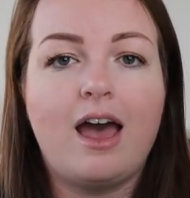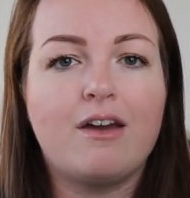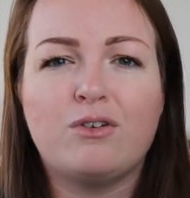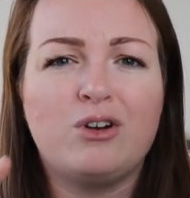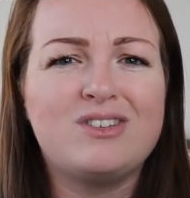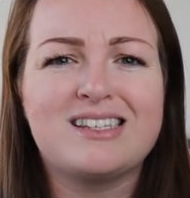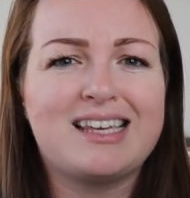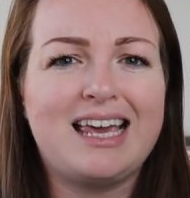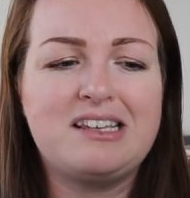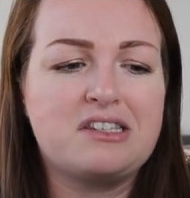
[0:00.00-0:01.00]
Everyone loses
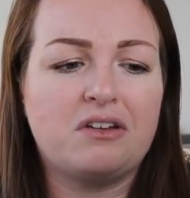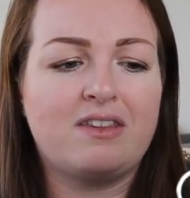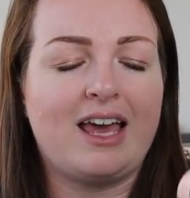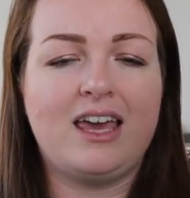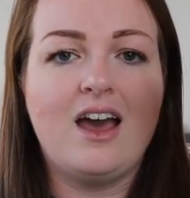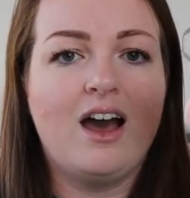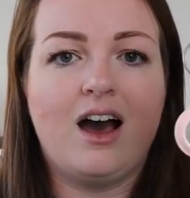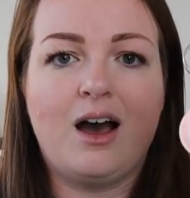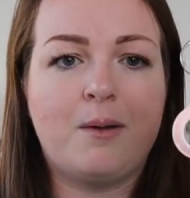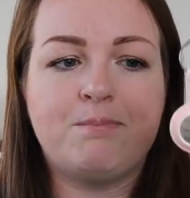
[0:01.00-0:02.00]
keys, don't they?
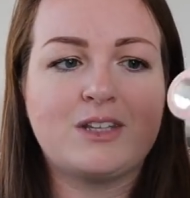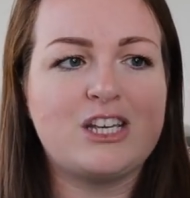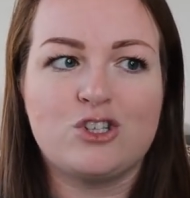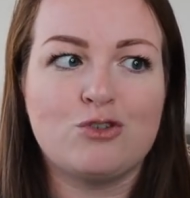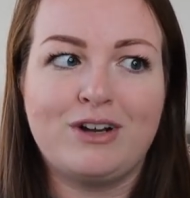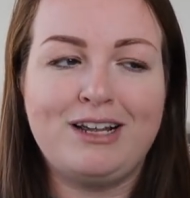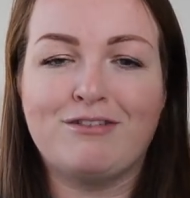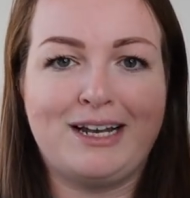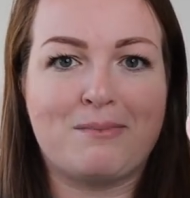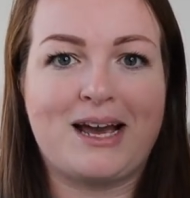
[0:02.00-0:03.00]
It's just a really,
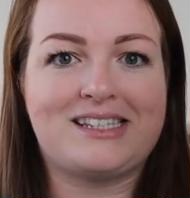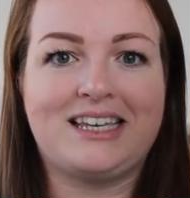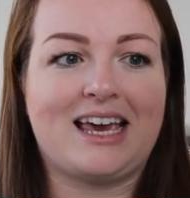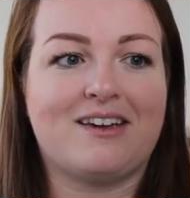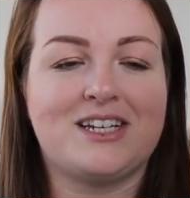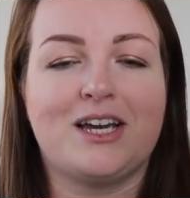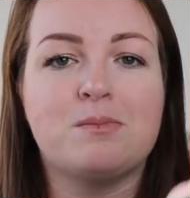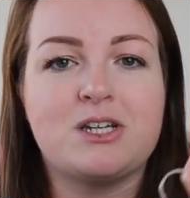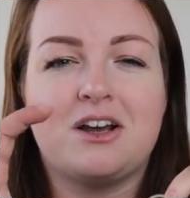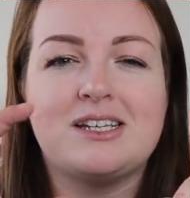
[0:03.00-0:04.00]
really amazing gift. It
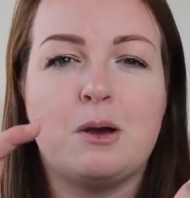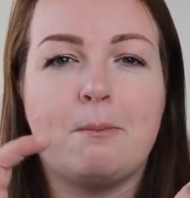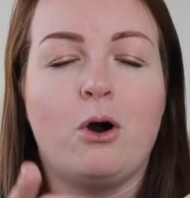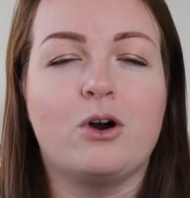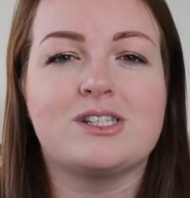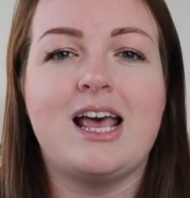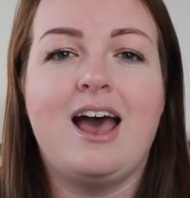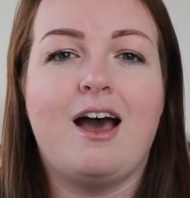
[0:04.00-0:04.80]
comes in a nice little box.